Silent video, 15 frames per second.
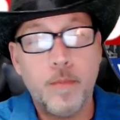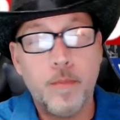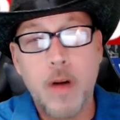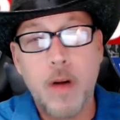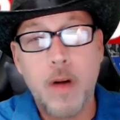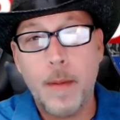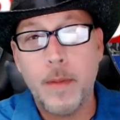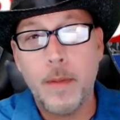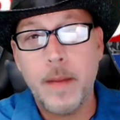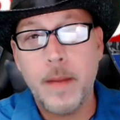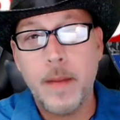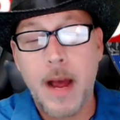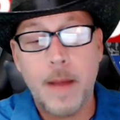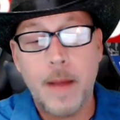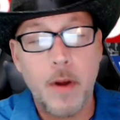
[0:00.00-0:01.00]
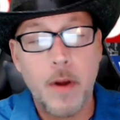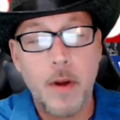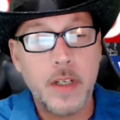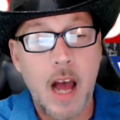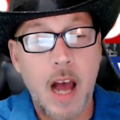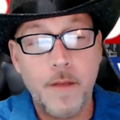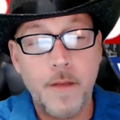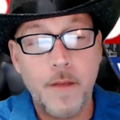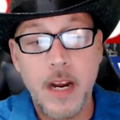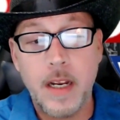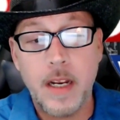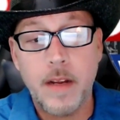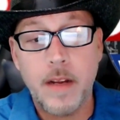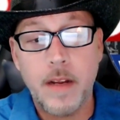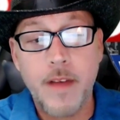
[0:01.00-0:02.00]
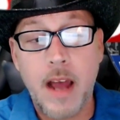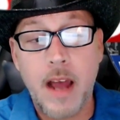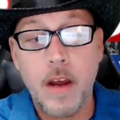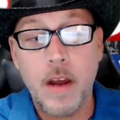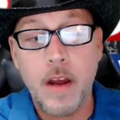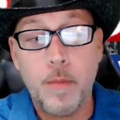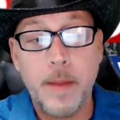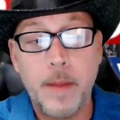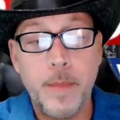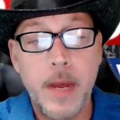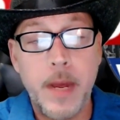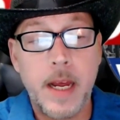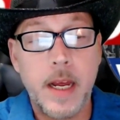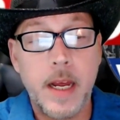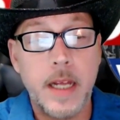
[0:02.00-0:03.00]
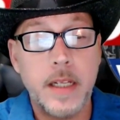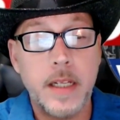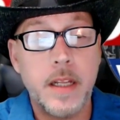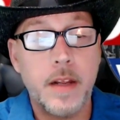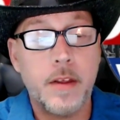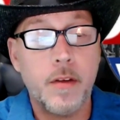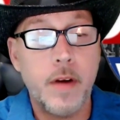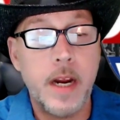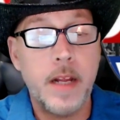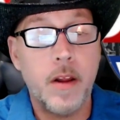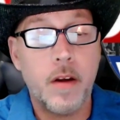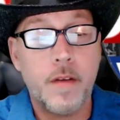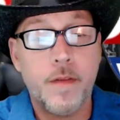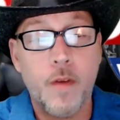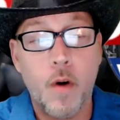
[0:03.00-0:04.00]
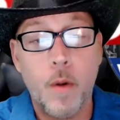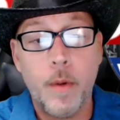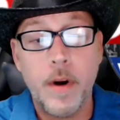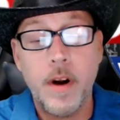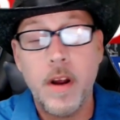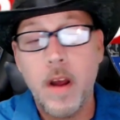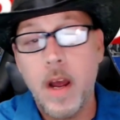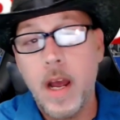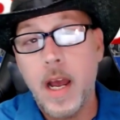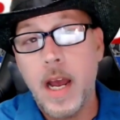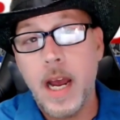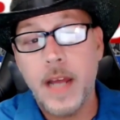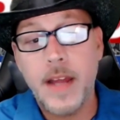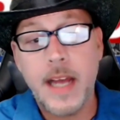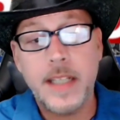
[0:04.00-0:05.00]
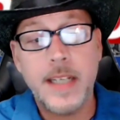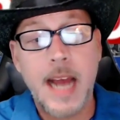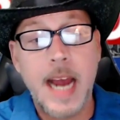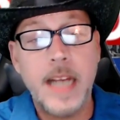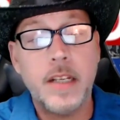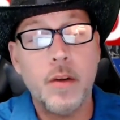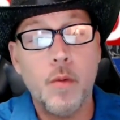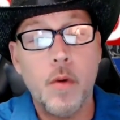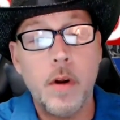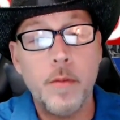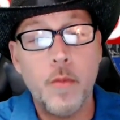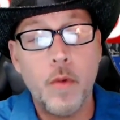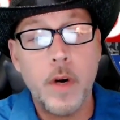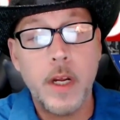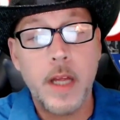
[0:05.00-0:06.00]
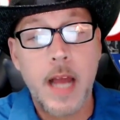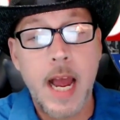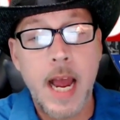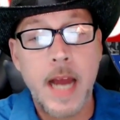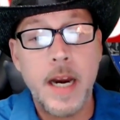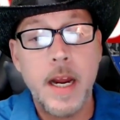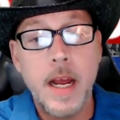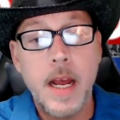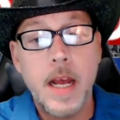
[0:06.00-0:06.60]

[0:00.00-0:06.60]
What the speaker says: probably my most confident value pick is the 3 Look Forward, and that's 8-1 morning line.